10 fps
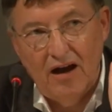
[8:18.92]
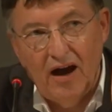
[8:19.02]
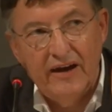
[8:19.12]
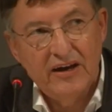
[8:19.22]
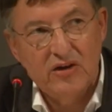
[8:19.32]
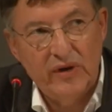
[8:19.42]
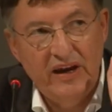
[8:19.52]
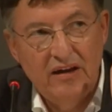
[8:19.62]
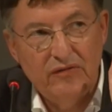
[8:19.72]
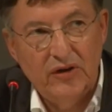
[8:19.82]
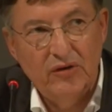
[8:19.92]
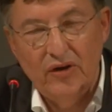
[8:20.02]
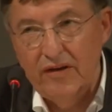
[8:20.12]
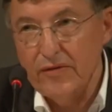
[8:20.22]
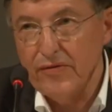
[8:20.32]
agree if
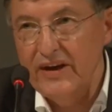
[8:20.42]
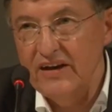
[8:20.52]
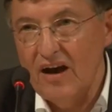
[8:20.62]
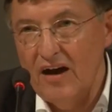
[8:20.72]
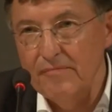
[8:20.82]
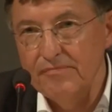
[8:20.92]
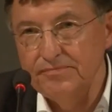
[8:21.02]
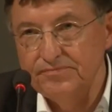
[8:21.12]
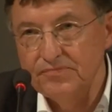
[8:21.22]
you think I'm